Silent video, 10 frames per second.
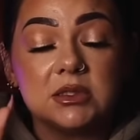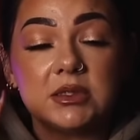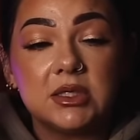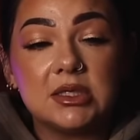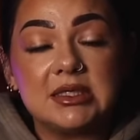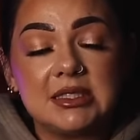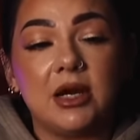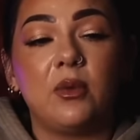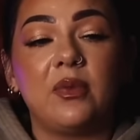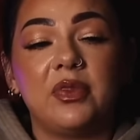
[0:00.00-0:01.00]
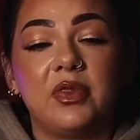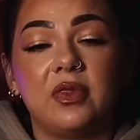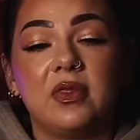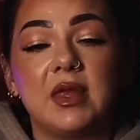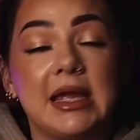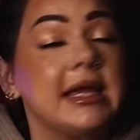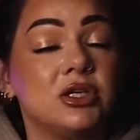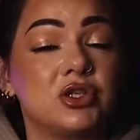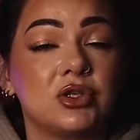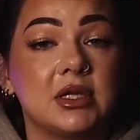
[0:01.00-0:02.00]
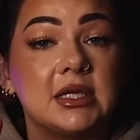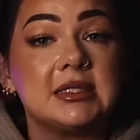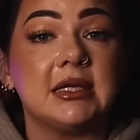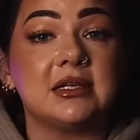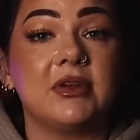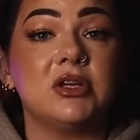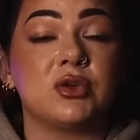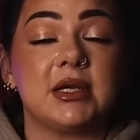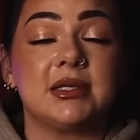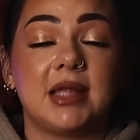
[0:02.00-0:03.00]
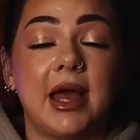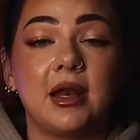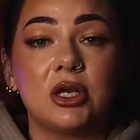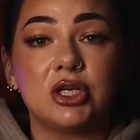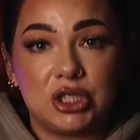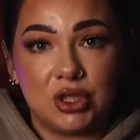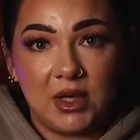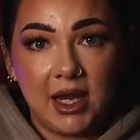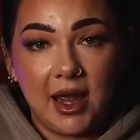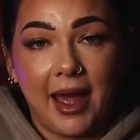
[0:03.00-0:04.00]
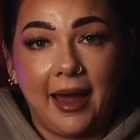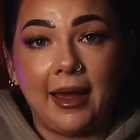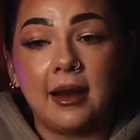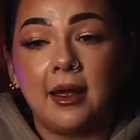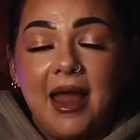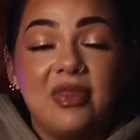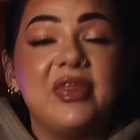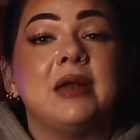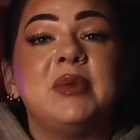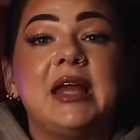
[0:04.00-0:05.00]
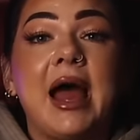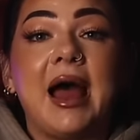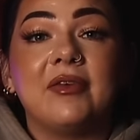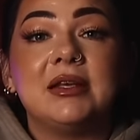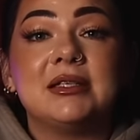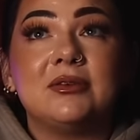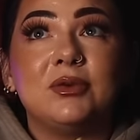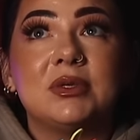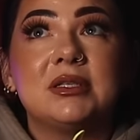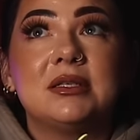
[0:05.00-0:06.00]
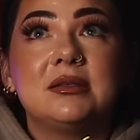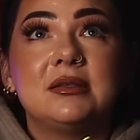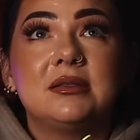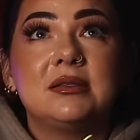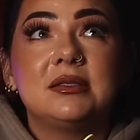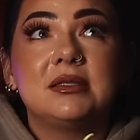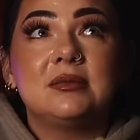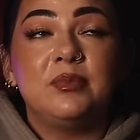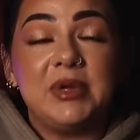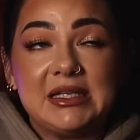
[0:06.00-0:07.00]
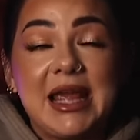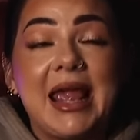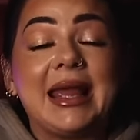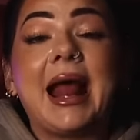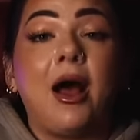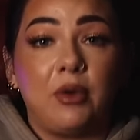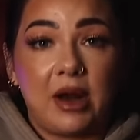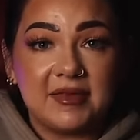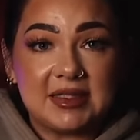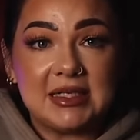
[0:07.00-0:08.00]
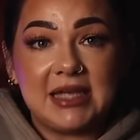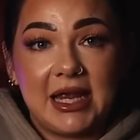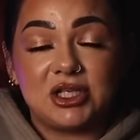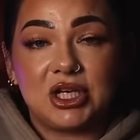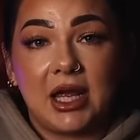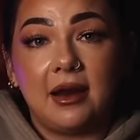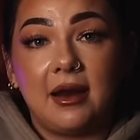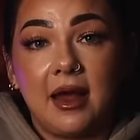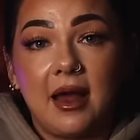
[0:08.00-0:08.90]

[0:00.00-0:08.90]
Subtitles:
to deal with the extent of injuries that Judy had, and then be having to be taken out of sedation,